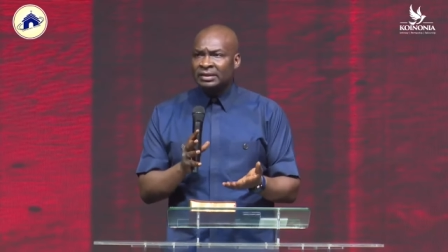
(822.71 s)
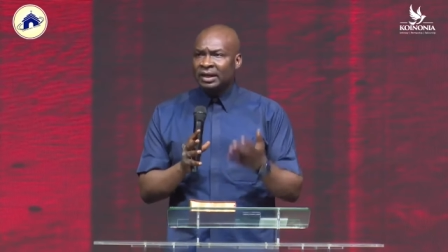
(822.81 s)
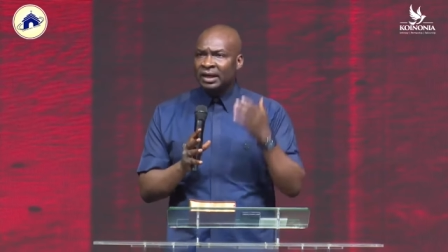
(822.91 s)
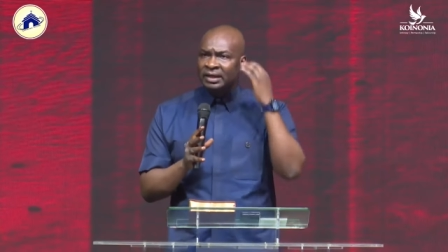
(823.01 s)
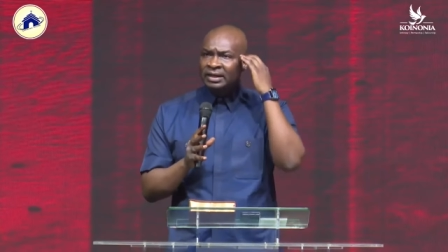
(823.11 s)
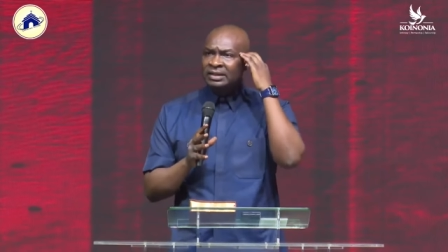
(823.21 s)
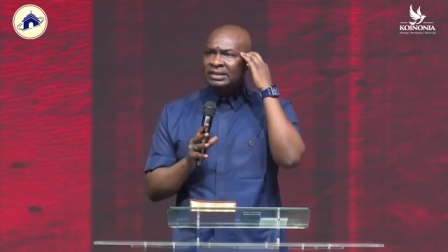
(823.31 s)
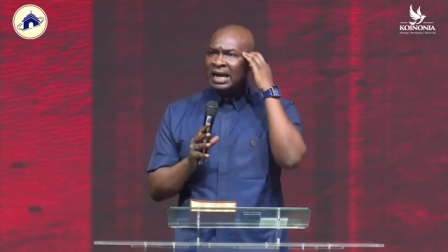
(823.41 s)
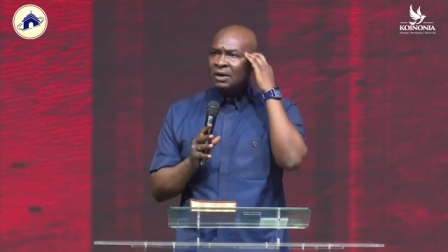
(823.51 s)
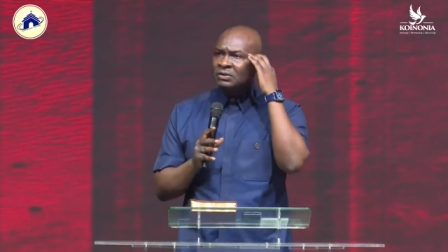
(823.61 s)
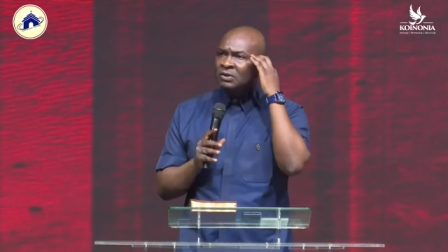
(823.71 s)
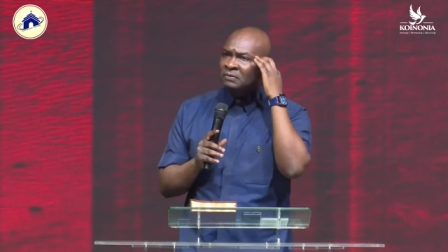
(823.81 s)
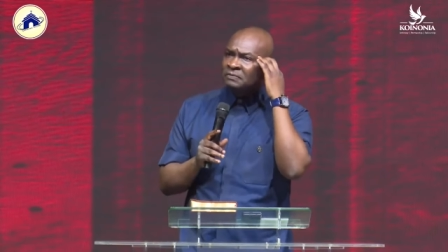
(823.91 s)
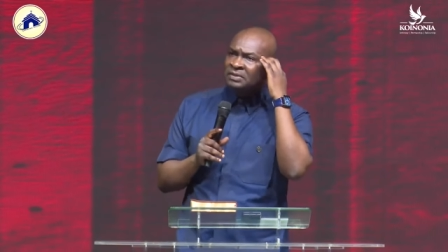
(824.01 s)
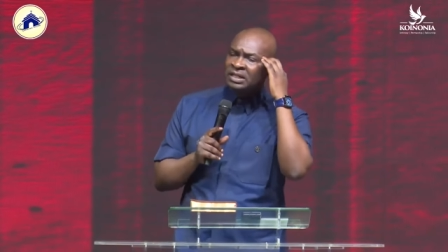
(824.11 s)
they lead it out
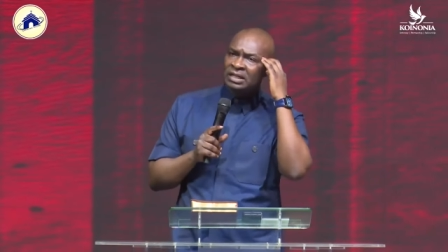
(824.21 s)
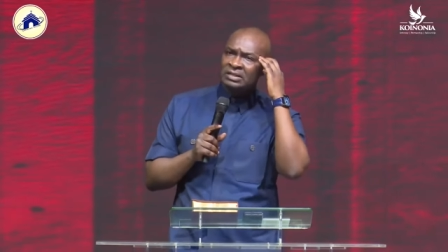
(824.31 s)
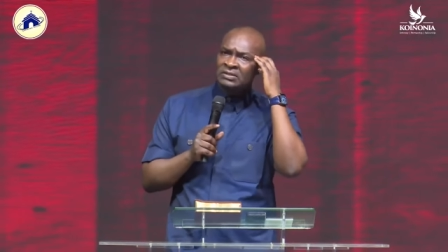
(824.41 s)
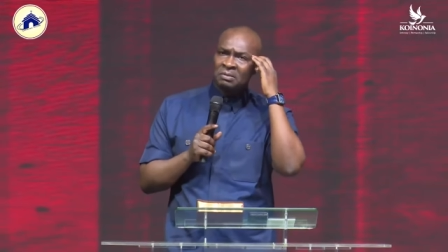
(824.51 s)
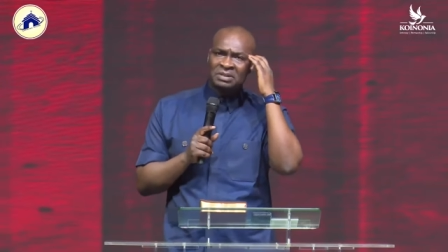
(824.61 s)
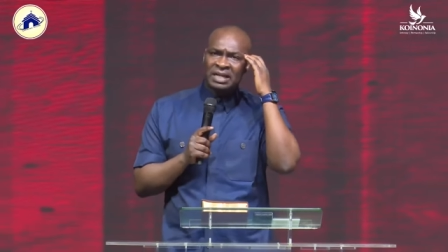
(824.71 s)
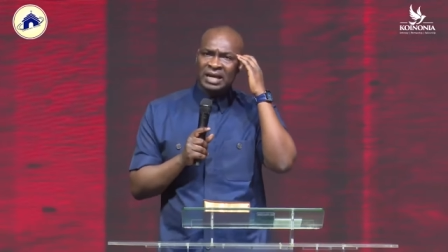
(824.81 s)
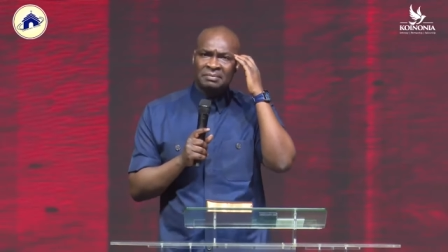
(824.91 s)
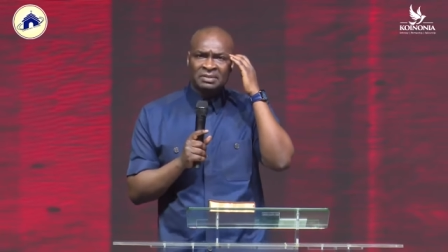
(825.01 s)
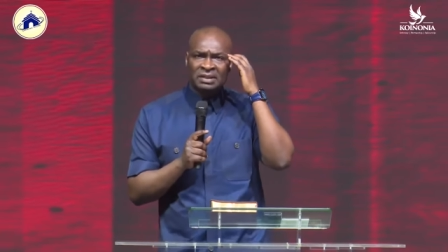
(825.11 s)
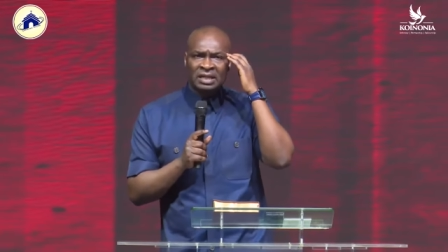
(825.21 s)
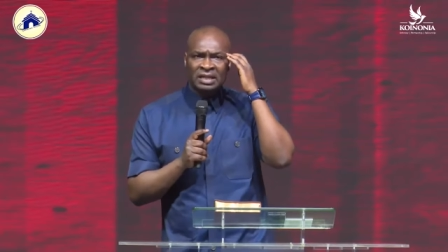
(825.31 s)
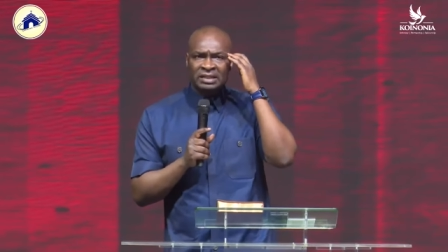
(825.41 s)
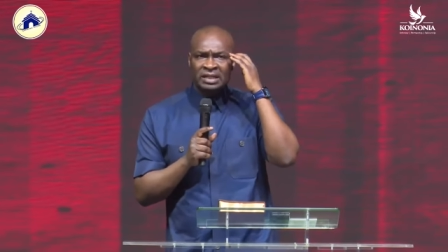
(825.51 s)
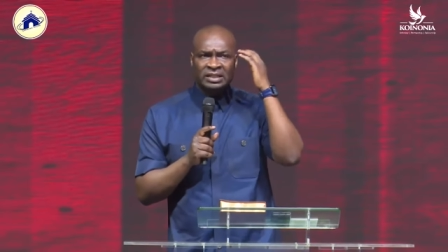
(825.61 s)
of the sometimes
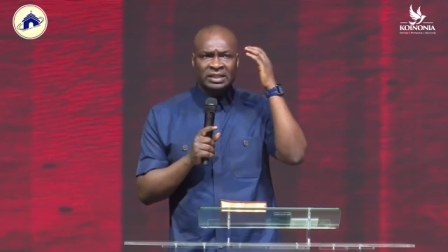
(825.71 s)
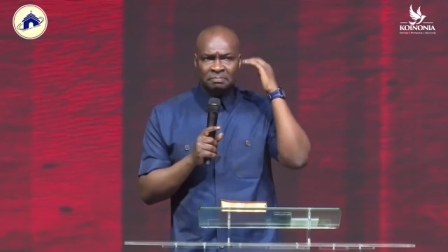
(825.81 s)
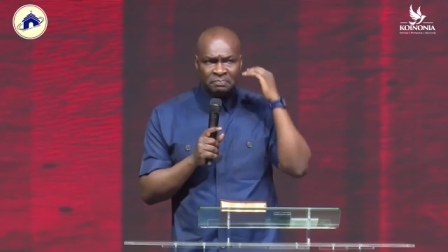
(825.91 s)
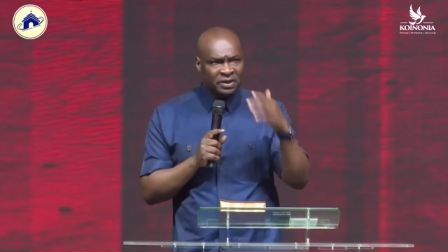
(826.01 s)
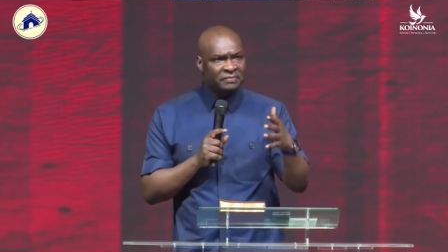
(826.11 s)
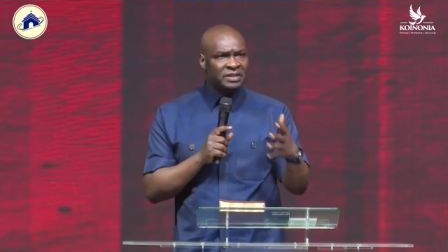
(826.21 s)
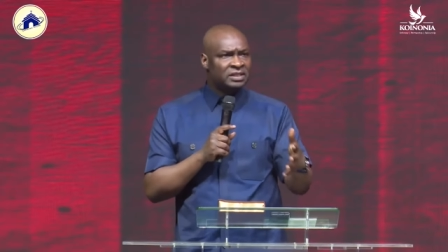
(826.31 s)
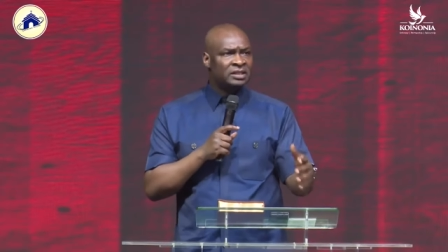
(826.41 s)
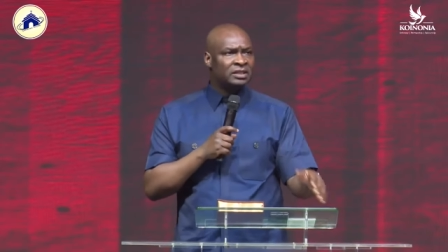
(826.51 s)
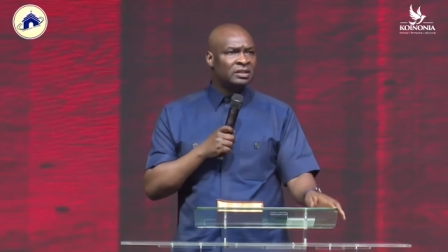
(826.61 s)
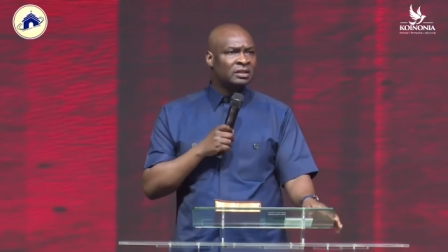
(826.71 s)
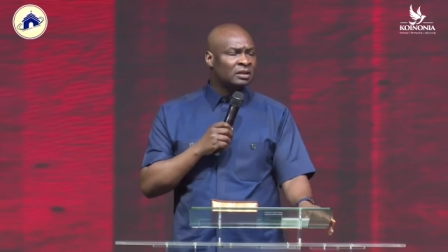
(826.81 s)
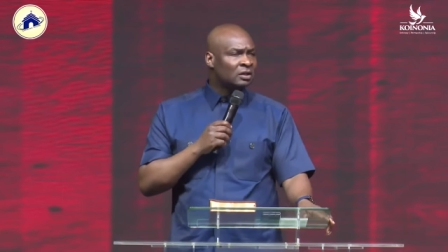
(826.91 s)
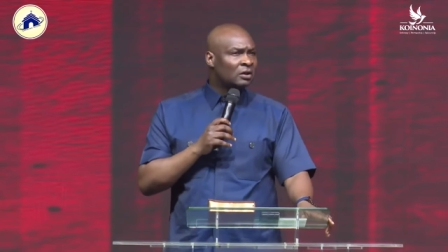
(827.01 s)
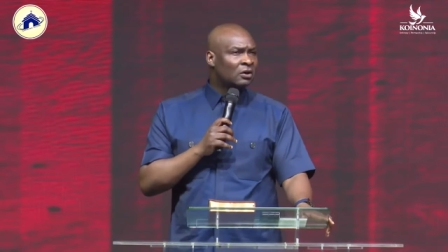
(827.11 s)
the depravity
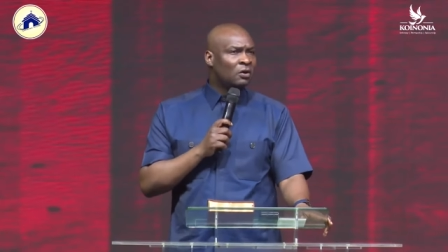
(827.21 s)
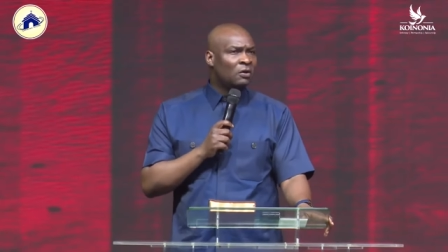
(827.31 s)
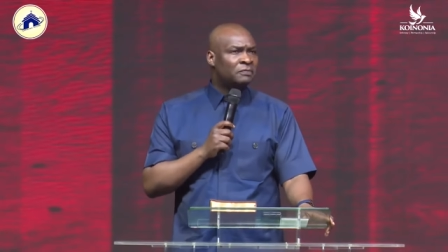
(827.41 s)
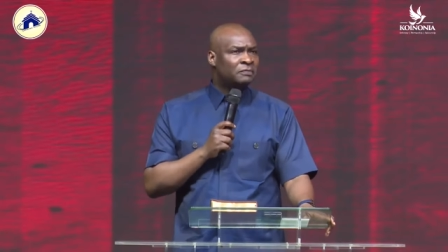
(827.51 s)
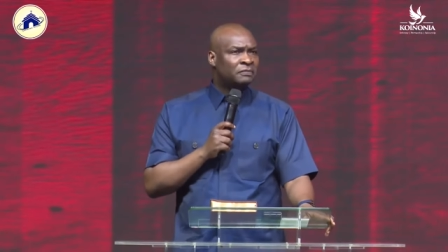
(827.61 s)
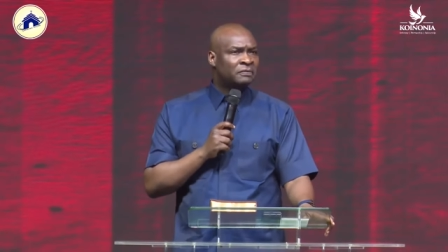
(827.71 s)
of